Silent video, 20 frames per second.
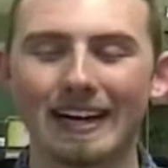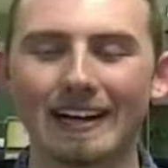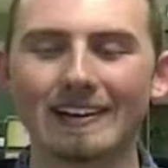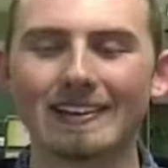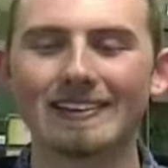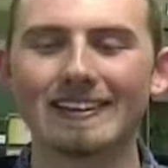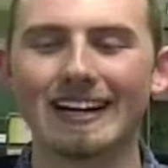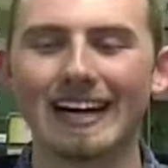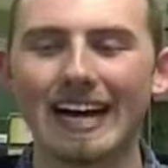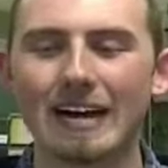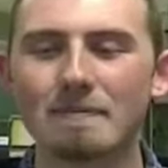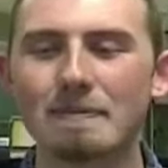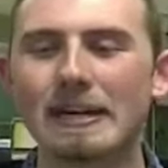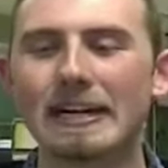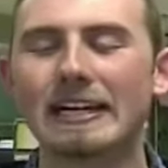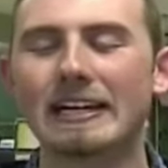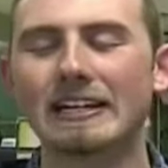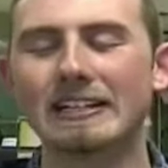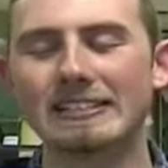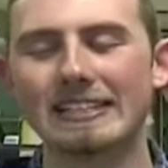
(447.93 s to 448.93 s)
a lot
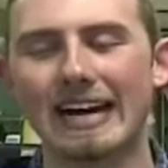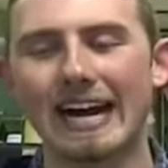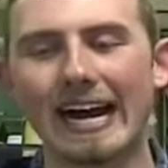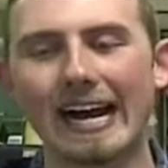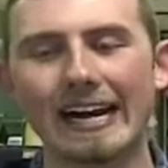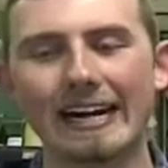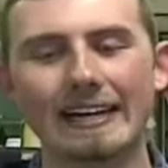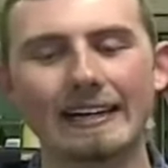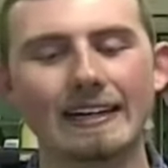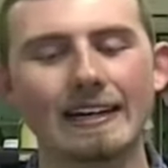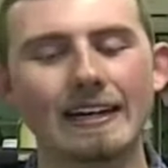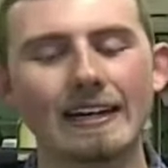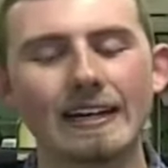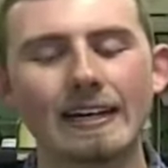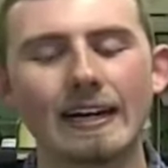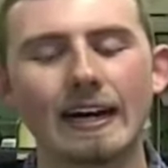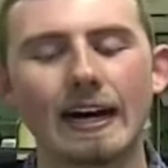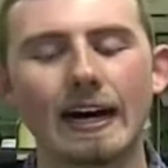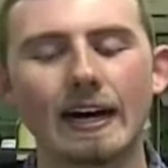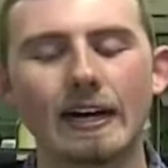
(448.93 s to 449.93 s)
because I
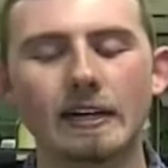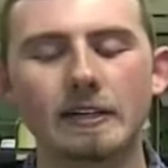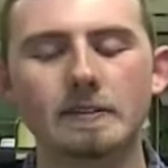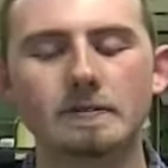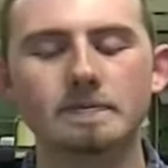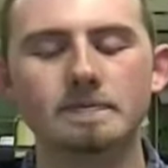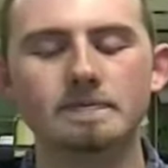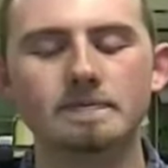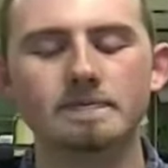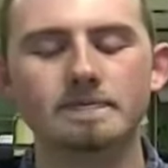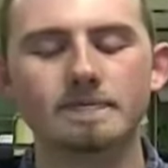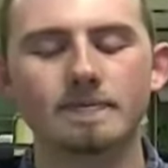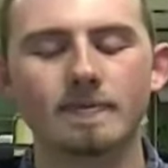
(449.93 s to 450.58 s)
kind